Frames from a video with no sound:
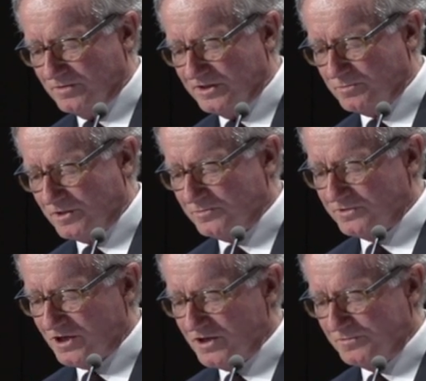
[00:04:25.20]
is what
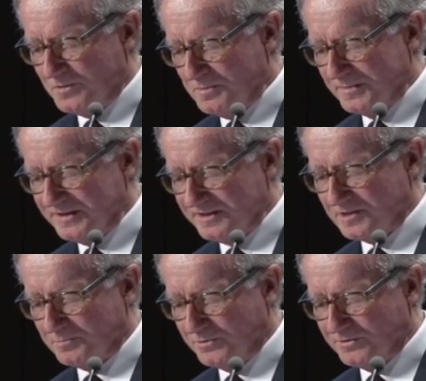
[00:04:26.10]
was overwhelmingly
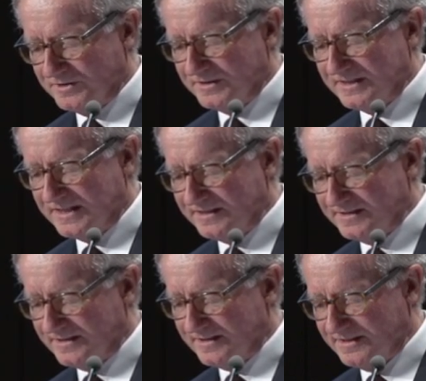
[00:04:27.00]
supported in the
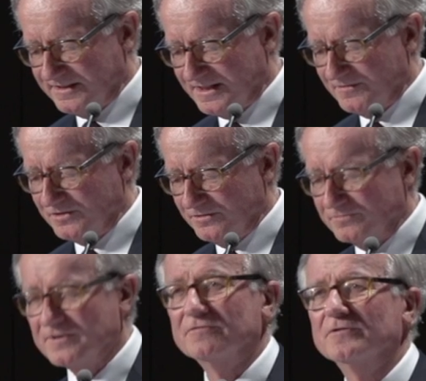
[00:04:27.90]
1967
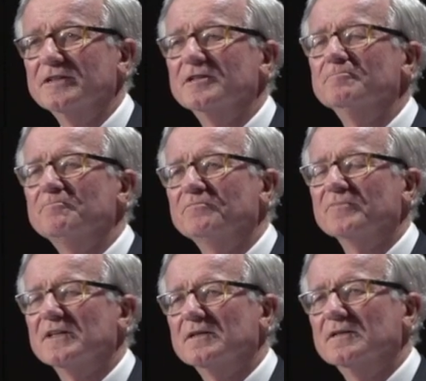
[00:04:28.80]
referendum.
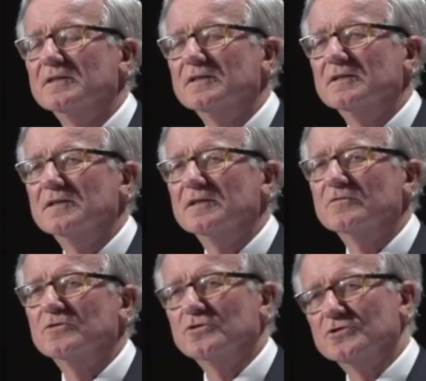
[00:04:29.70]

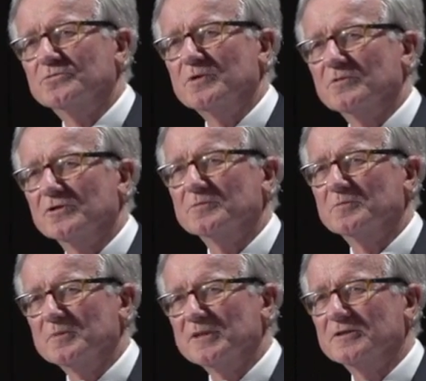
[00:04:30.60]
Of course we want them
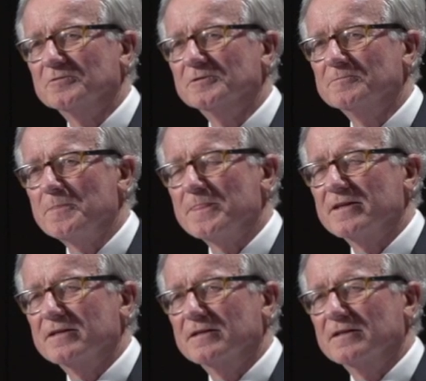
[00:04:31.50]
to be equal,
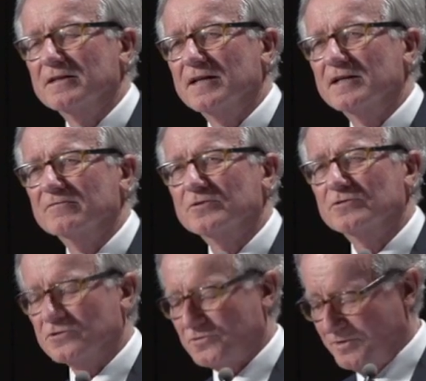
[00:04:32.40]
and of
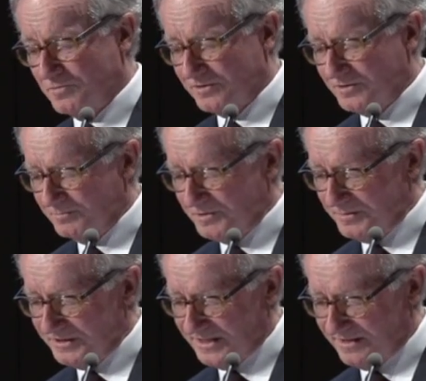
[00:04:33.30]
course we want them to
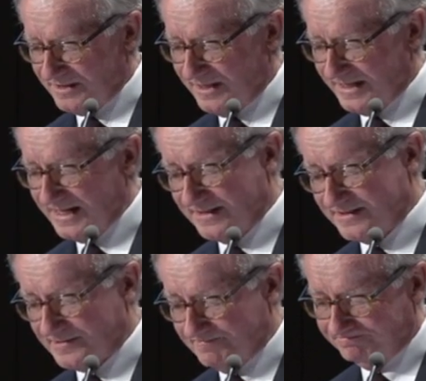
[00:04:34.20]
be just like
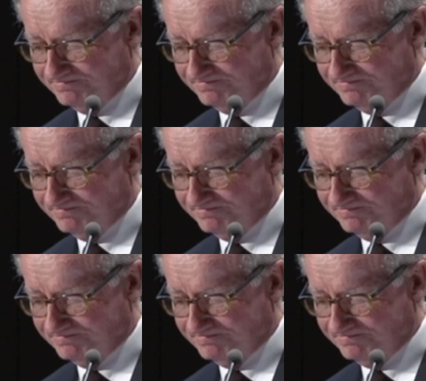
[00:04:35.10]
us.